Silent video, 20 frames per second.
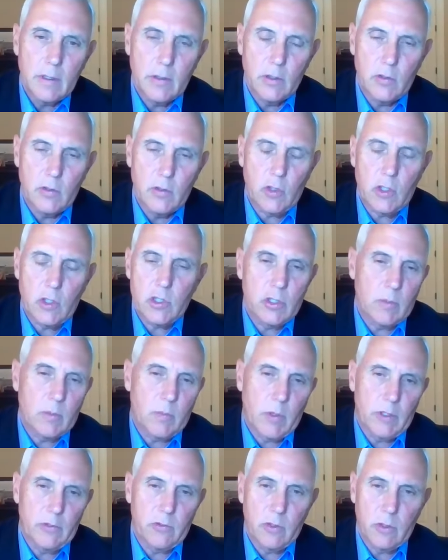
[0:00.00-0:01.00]
And the decision
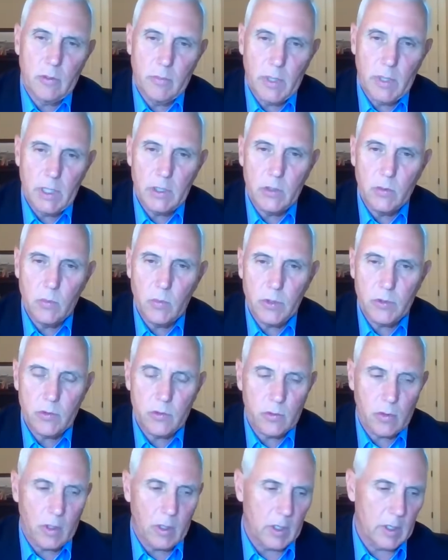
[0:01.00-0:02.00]
the president made to
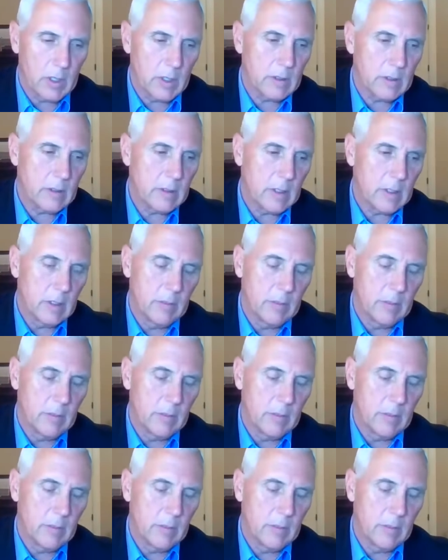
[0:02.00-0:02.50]
withdraw